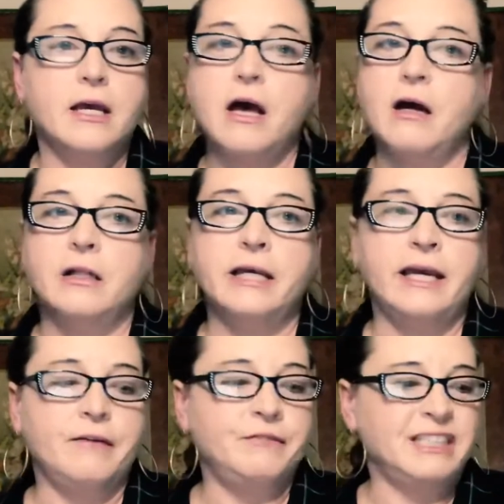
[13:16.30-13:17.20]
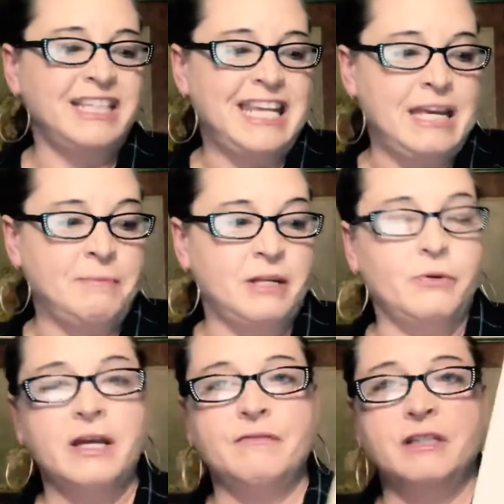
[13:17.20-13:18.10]
All I have is a name. I don't
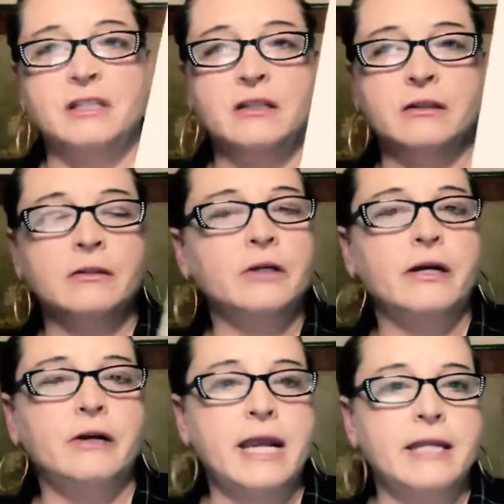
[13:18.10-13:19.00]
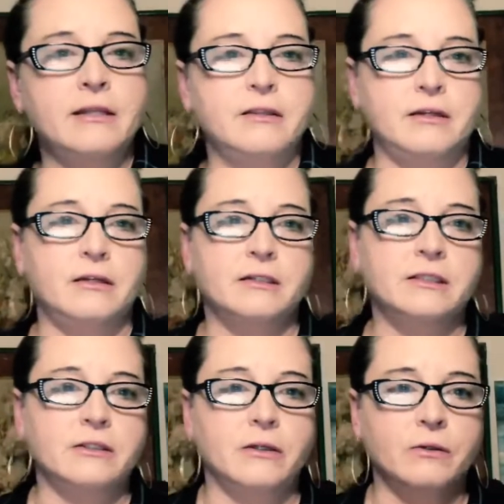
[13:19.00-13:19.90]
have a year or anything,
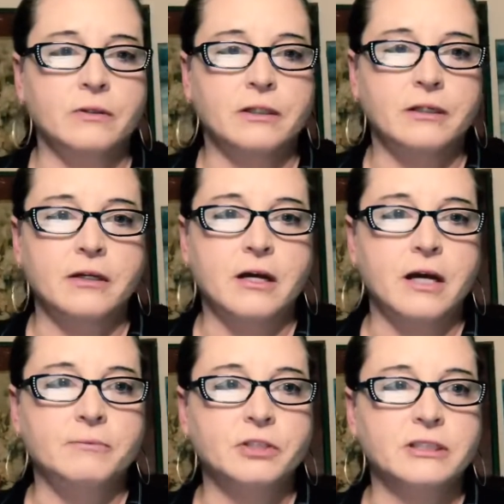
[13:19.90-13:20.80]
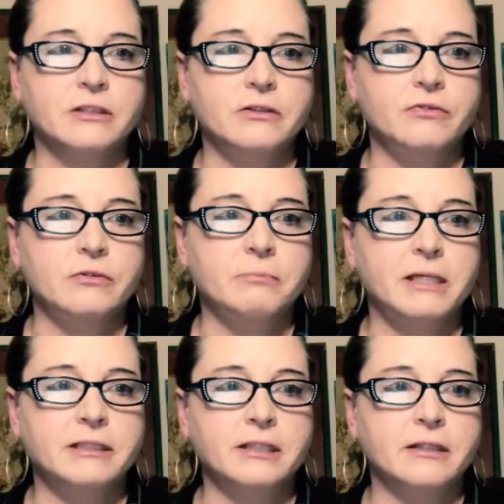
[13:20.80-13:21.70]
so I'm just going to do a
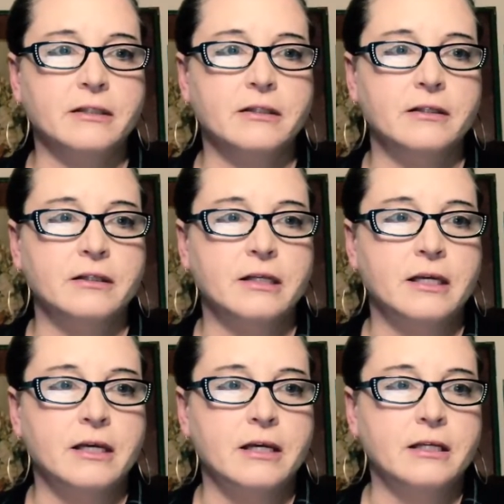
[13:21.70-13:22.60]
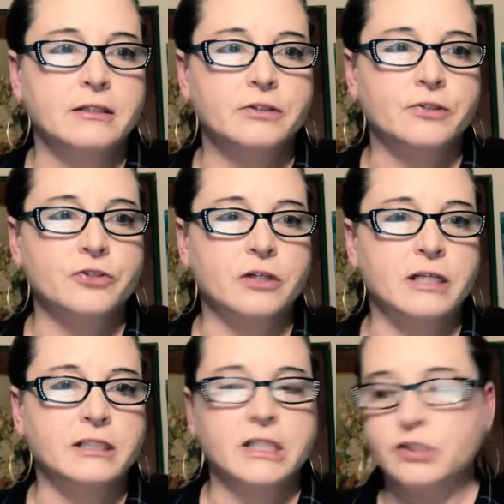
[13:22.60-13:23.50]
basic search on
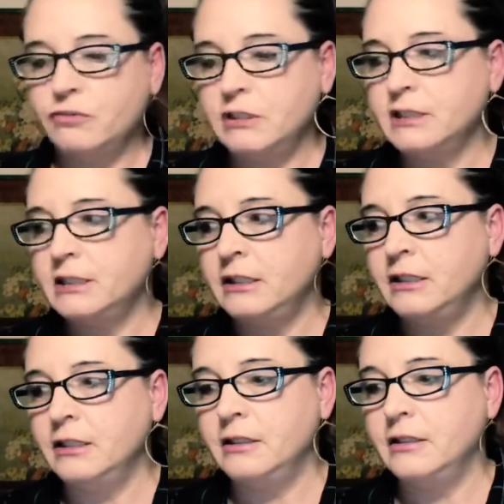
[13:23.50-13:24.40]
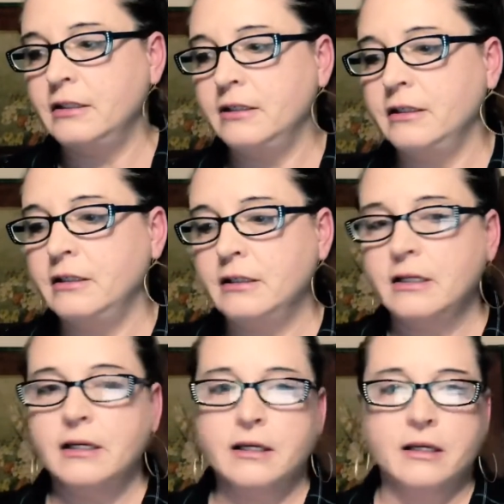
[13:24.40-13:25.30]
Ancestry to see
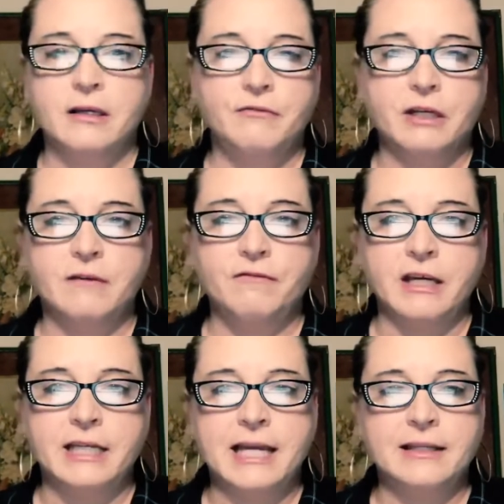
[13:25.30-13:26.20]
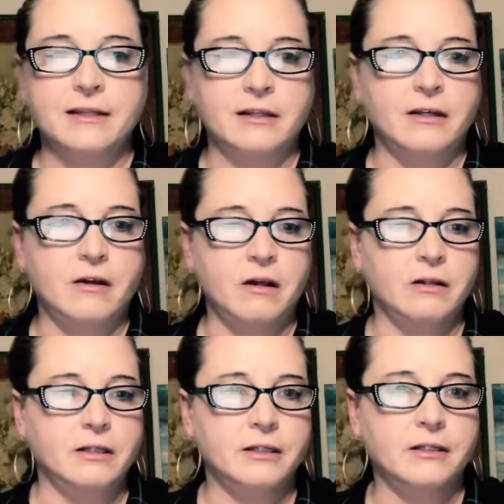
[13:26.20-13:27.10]
if we can find anything at all.
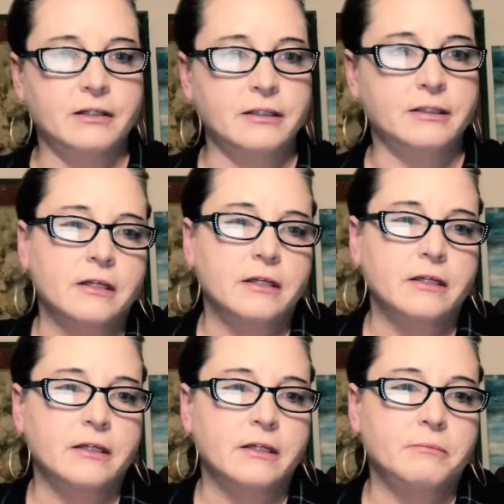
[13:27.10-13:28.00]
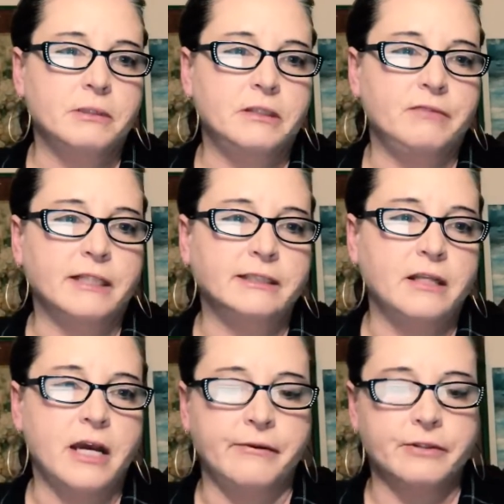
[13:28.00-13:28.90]
I believe that's an
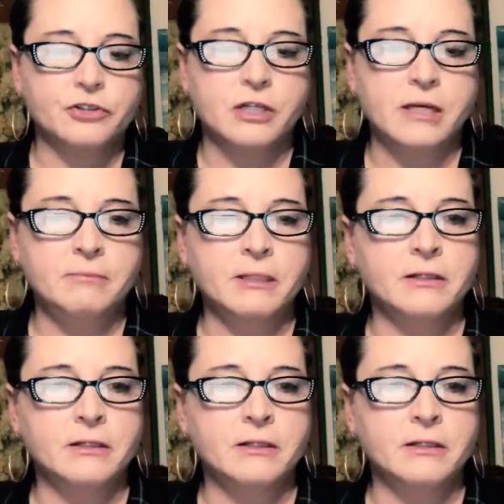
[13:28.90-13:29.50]
Irish name.